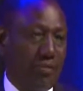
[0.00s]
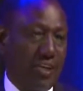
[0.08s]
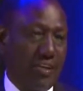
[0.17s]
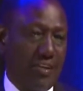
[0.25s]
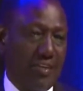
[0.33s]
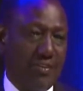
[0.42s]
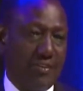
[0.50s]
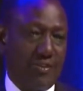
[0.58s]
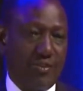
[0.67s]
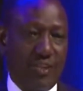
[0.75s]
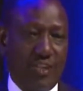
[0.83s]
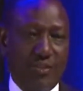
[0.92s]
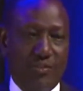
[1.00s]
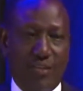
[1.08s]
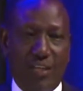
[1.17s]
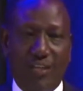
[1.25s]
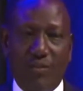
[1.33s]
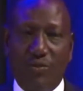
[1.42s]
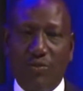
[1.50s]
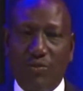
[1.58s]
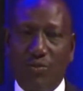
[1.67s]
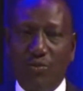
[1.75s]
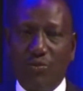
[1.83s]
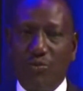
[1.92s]
Kenya so that you can
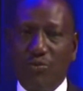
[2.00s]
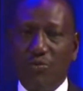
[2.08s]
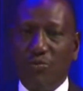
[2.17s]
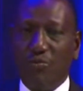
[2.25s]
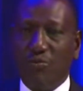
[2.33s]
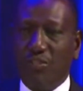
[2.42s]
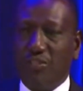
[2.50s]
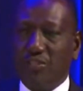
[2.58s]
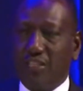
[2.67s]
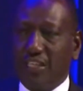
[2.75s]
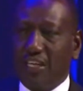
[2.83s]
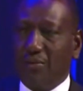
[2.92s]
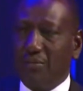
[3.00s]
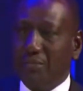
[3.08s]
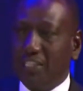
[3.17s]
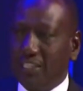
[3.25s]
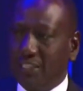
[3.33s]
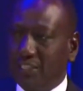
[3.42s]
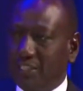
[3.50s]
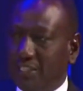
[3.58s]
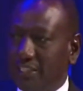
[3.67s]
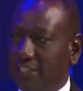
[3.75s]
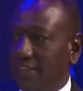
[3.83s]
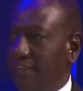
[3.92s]
know who is in our midst.
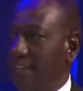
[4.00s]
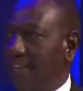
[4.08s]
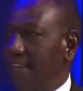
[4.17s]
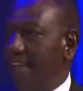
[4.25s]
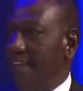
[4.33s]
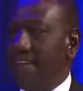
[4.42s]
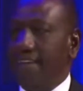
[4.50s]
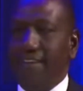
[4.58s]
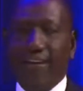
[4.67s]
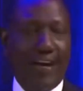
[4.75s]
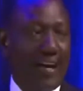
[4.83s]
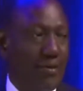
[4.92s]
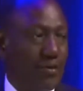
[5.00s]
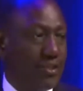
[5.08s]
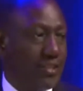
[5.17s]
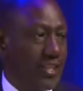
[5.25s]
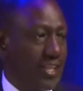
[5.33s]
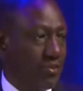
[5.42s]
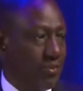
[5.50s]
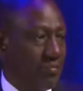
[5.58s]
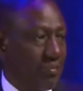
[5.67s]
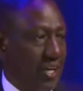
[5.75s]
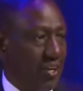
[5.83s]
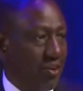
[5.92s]
I will start with
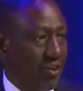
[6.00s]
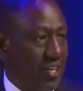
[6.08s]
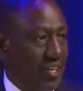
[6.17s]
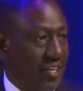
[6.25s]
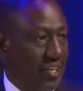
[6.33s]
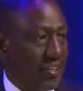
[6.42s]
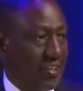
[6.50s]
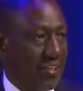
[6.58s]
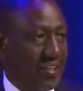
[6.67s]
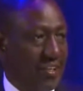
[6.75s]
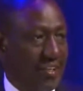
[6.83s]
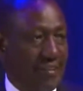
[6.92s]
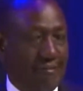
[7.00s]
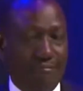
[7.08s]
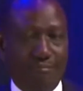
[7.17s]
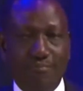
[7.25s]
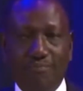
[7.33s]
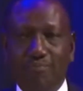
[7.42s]
my colleague, the